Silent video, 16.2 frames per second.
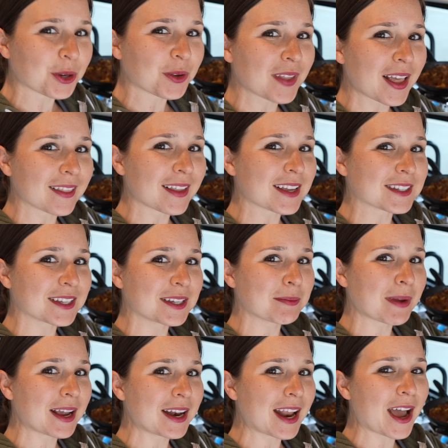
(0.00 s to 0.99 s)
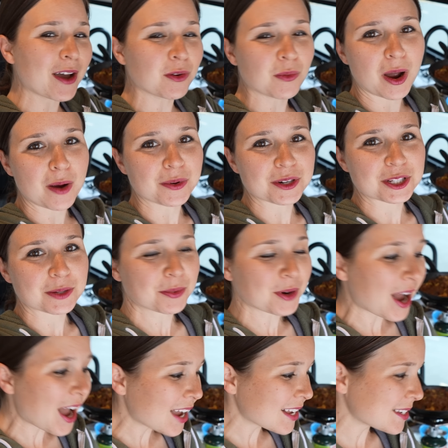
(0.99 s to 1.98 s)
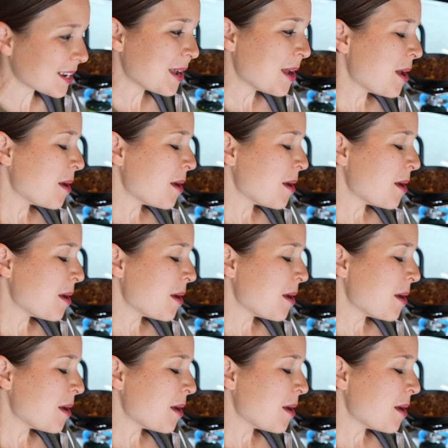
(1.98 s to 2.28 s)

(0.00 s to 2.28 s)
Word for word: learned that lesson by now and why we're surprised,